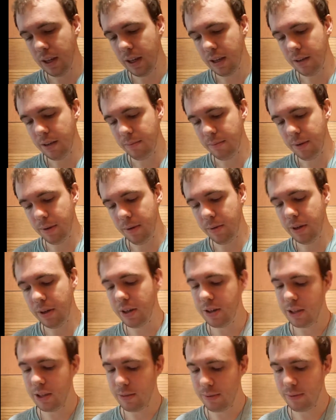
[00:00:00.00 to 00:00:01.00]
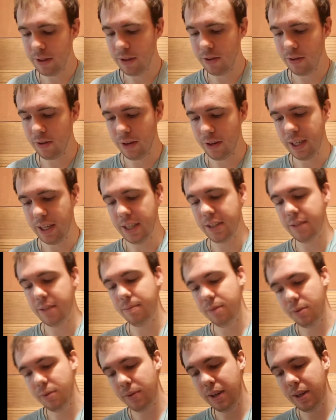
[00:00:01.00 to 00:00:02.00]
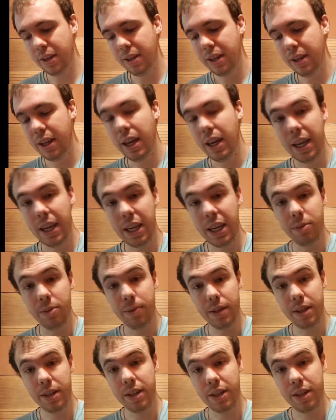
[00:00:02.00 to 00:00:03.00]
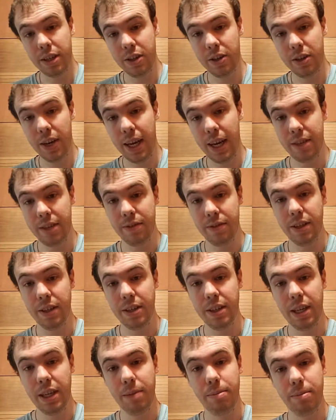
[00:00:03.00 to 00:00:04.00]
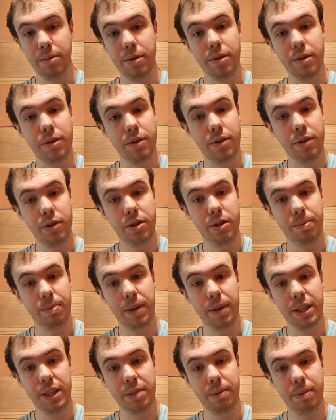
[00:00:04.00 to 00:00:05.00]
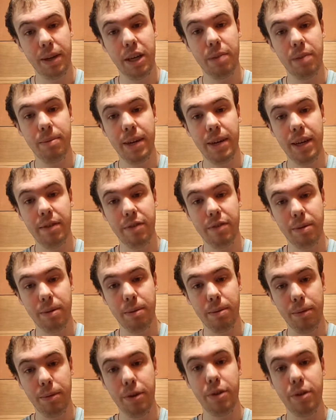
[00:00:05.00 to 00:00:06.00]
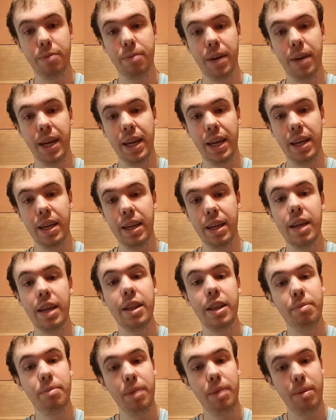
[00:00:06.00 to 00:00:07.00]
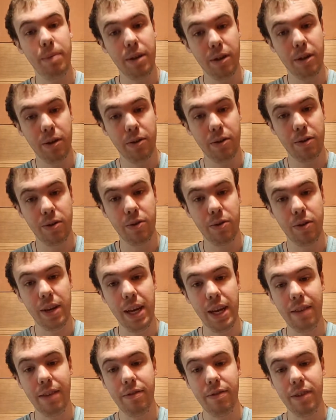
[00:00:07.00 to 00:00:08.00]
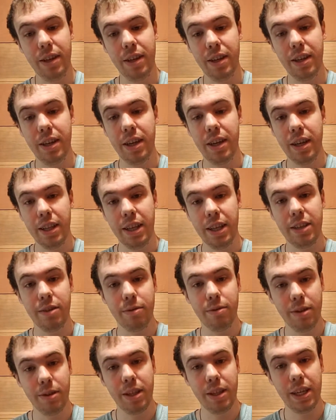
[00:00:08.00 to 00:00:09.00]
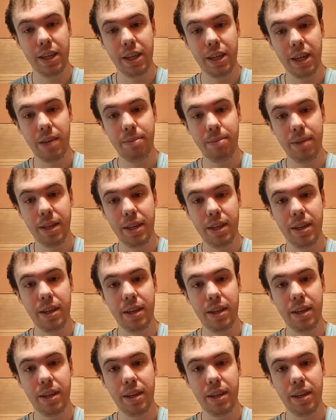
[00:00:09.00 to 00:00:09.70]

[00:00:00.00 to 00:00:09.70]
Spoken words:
But what are some other organisms? Well, I guess we could contrast, for example, a 2-spot spider mite from a mold mite and then maybe go into an aphid. That's a really common